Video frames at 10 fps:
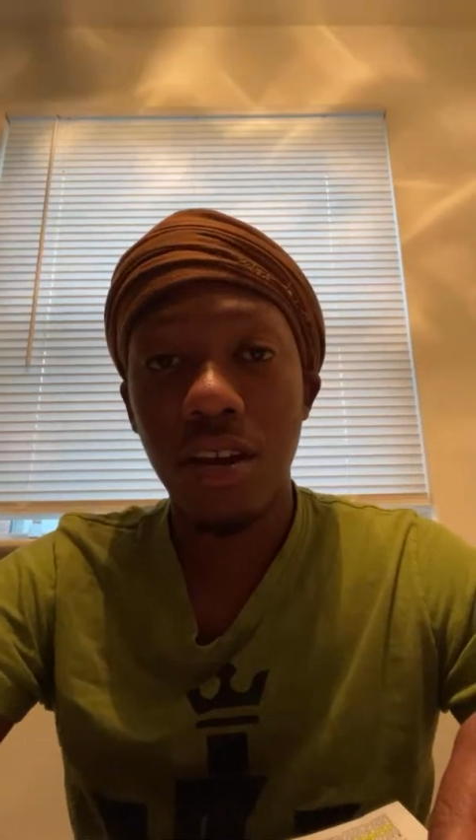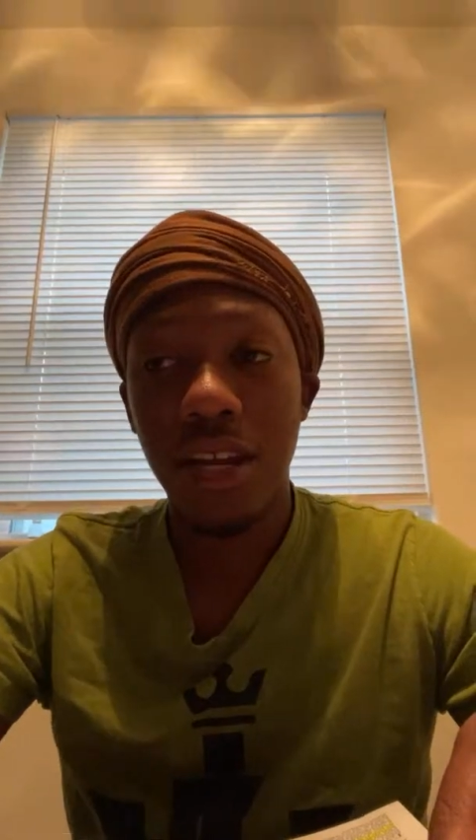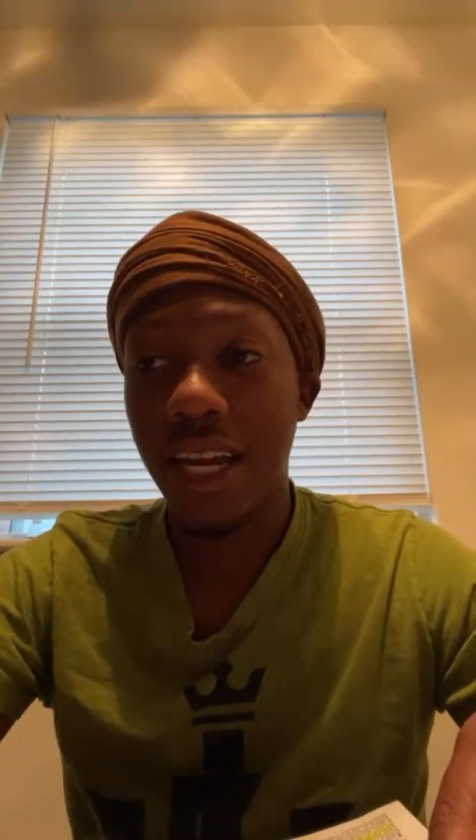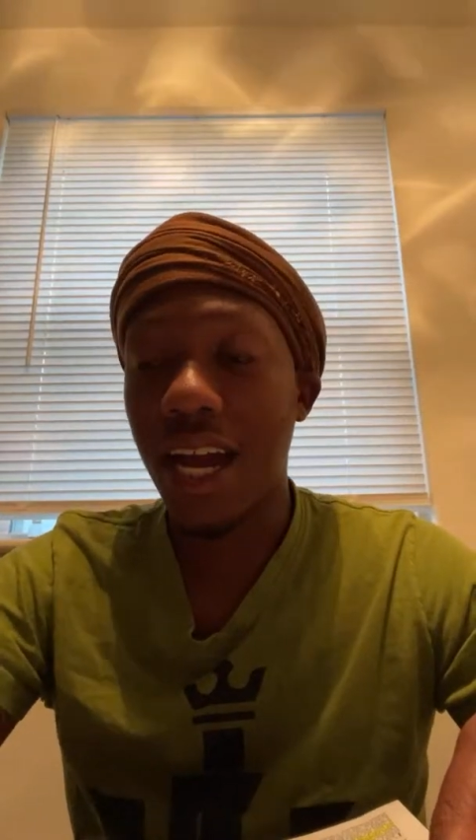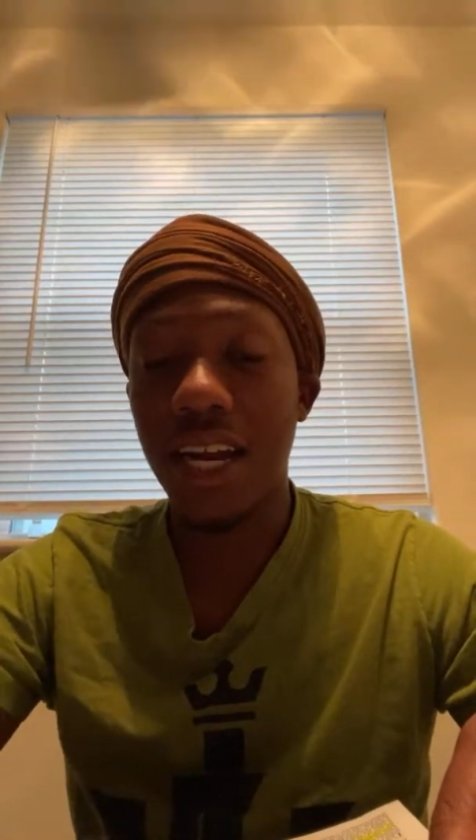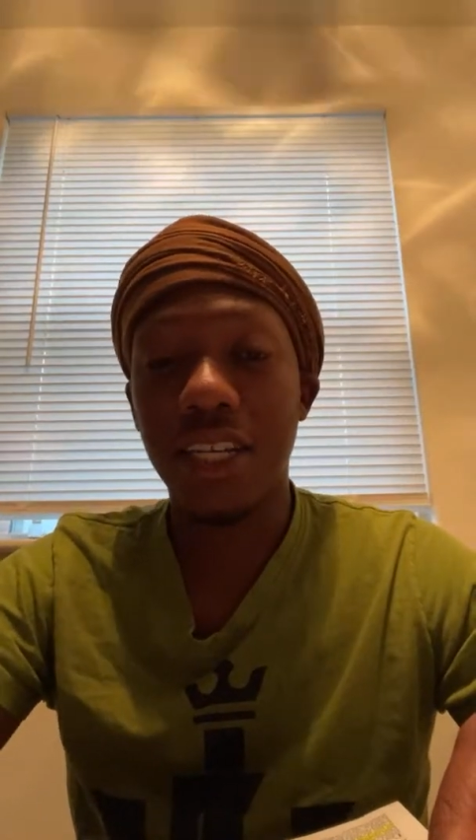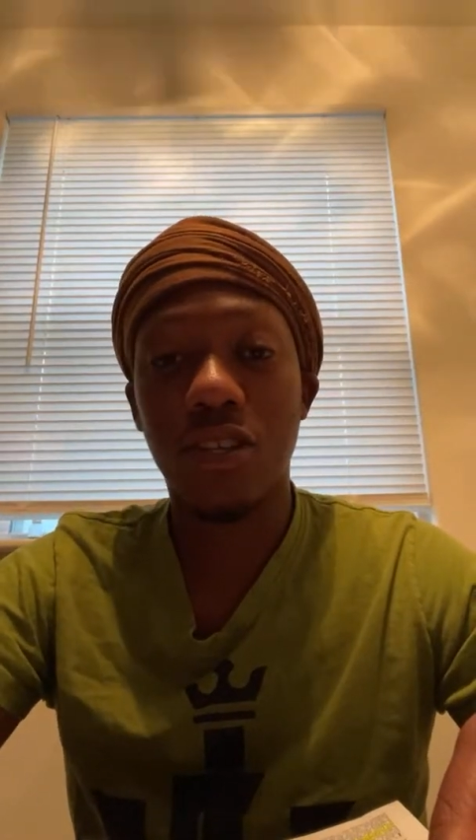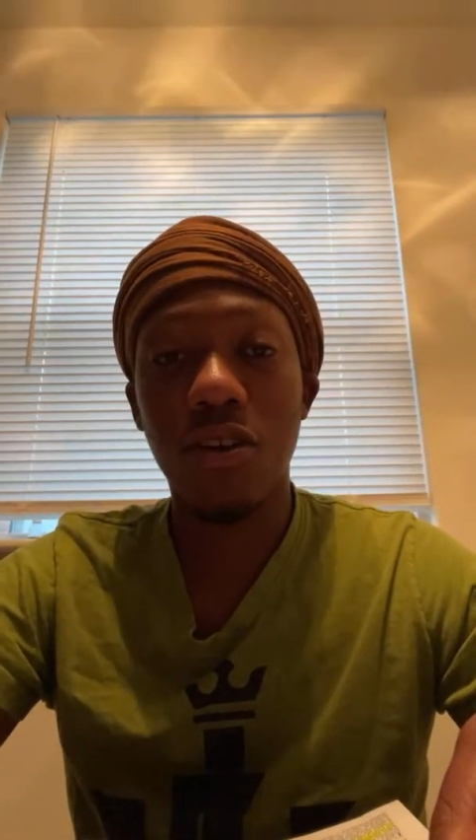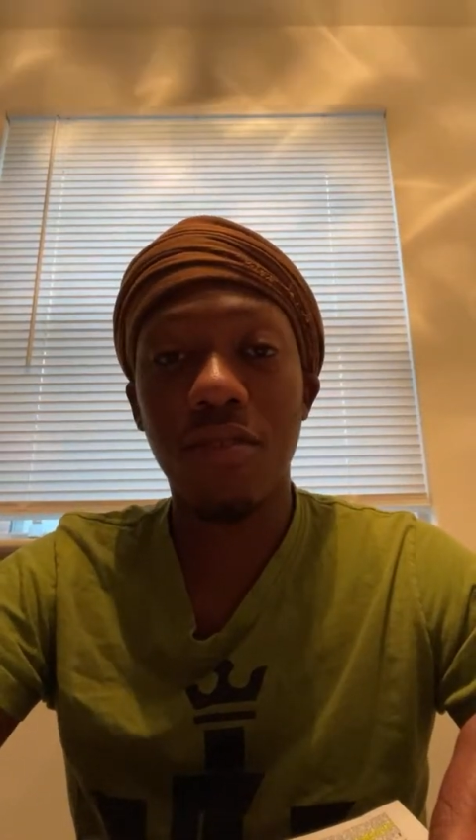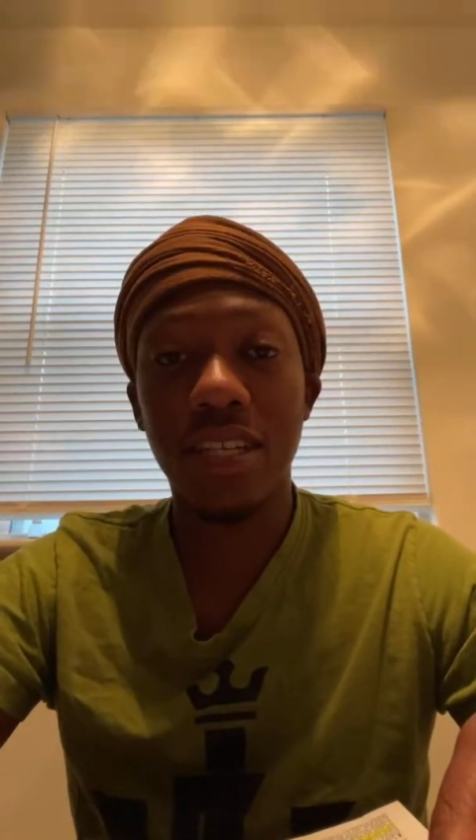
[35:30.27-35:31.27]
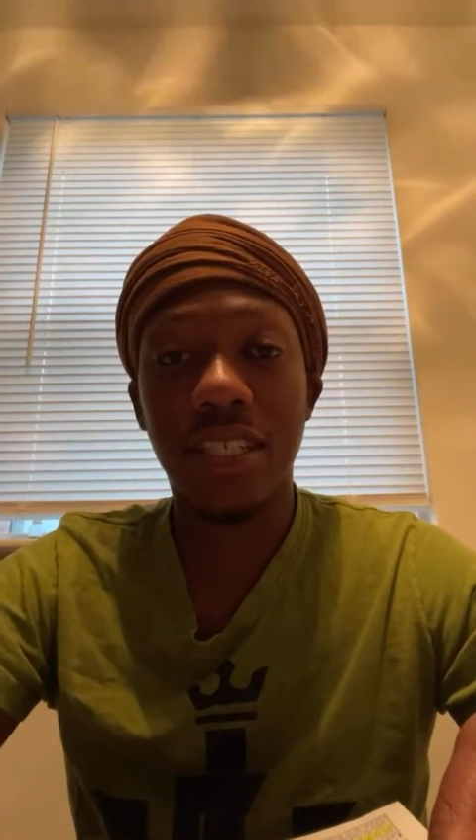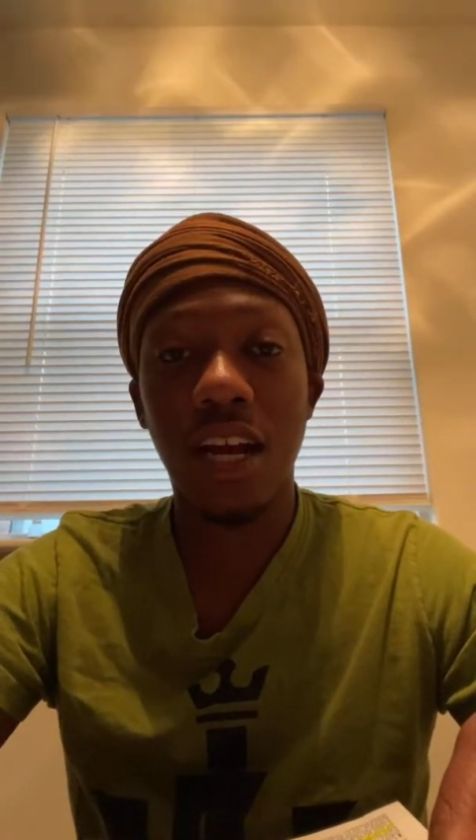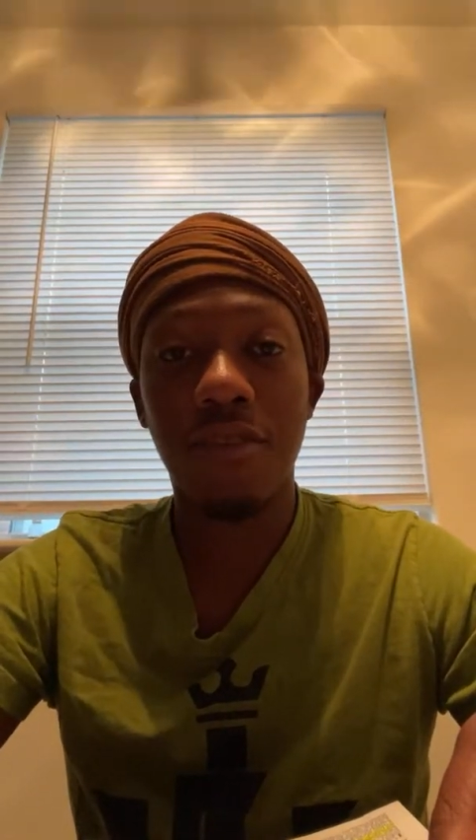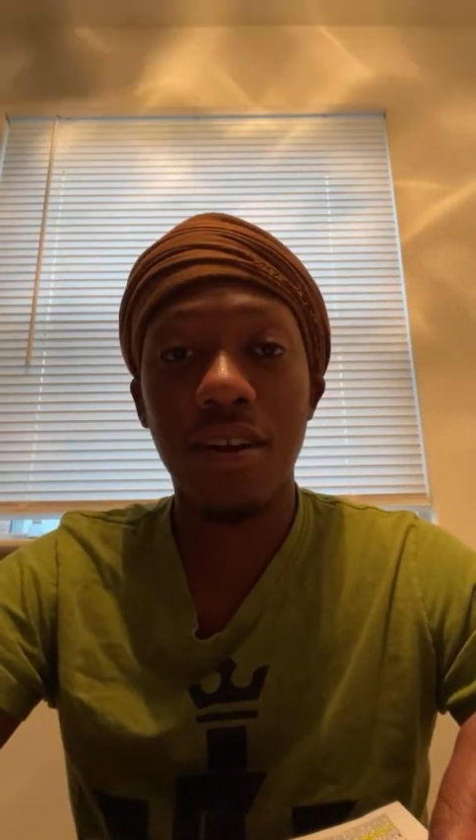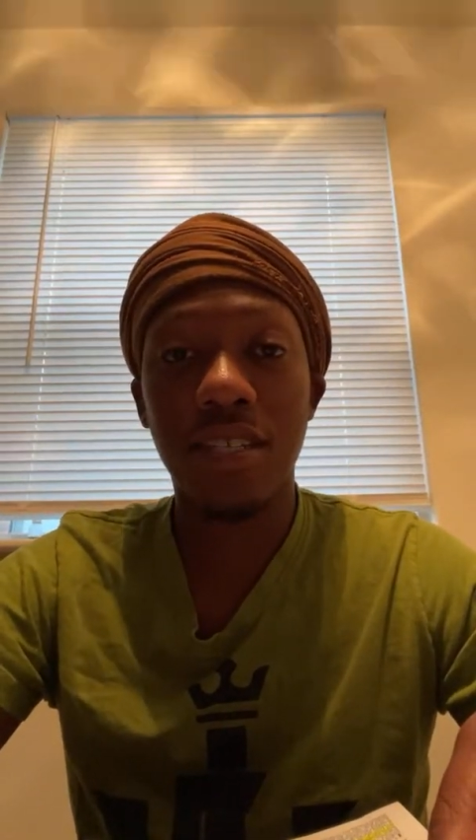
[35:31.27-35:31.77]
They kind of serving and
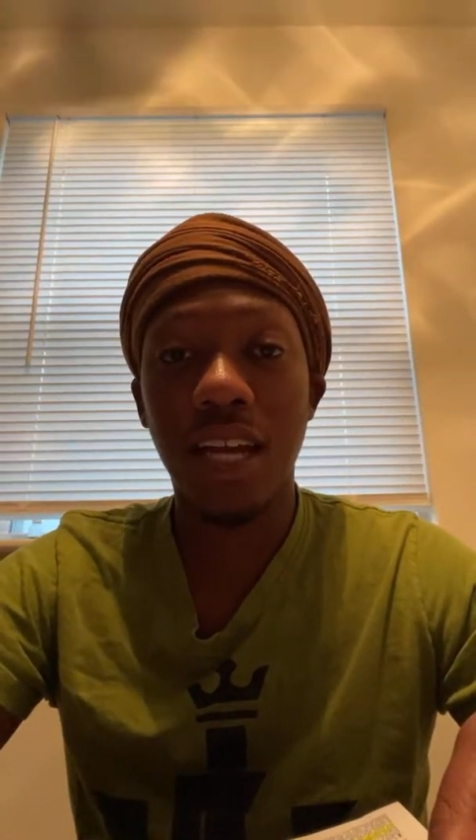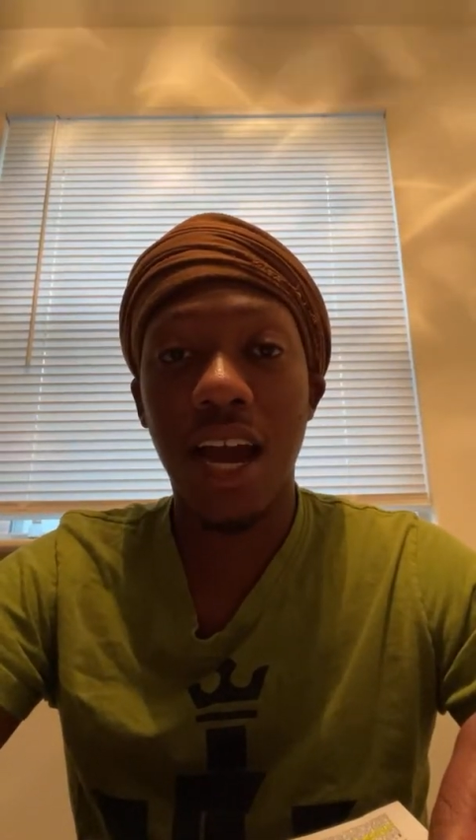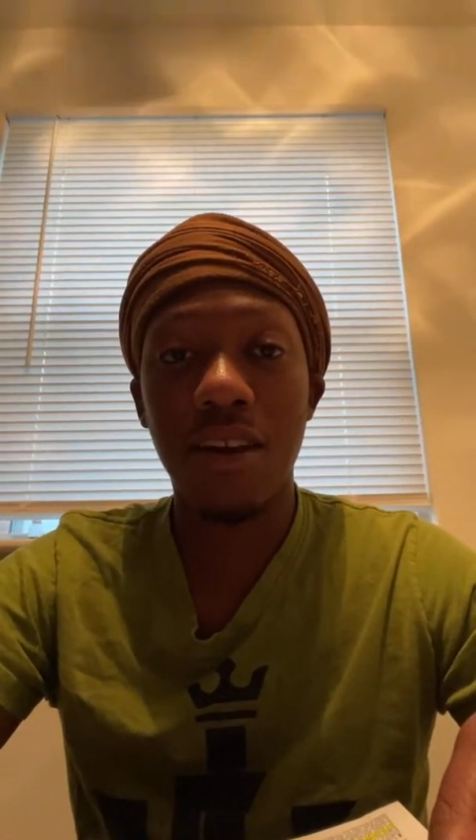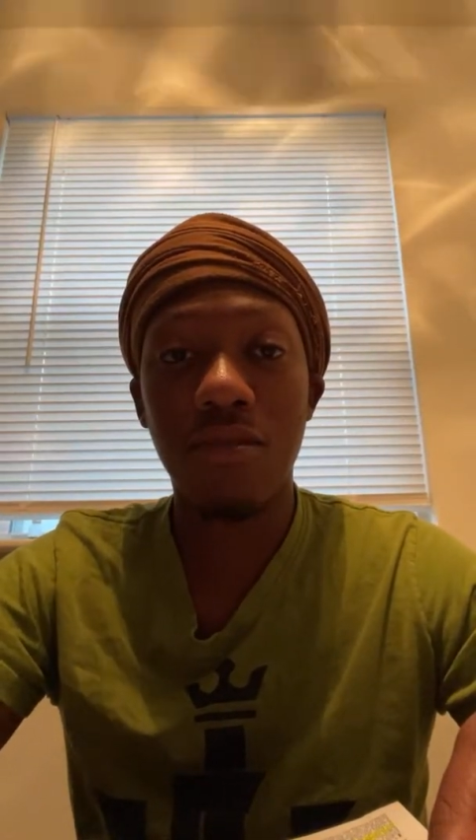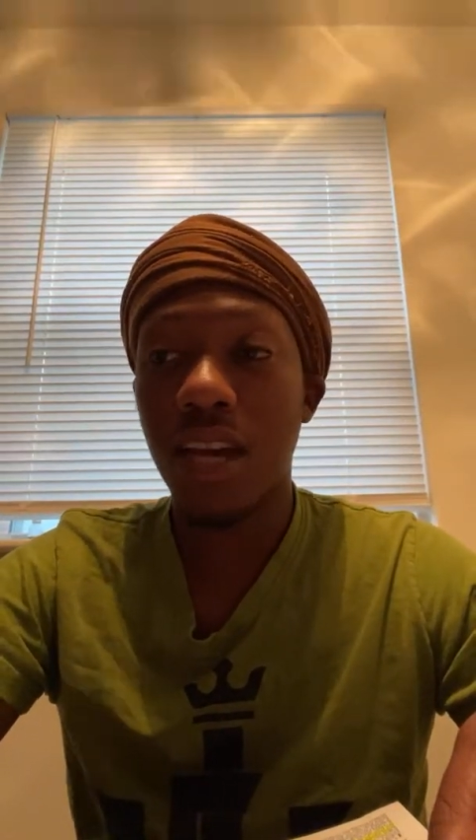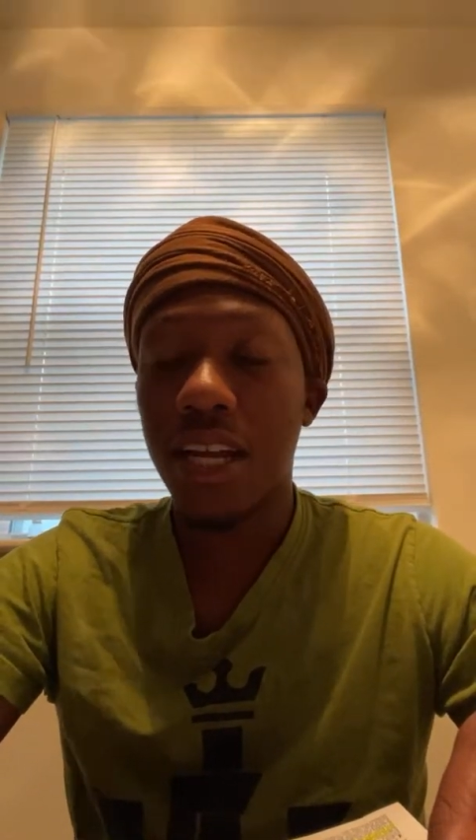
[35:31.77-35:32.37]
sacrificing the idols.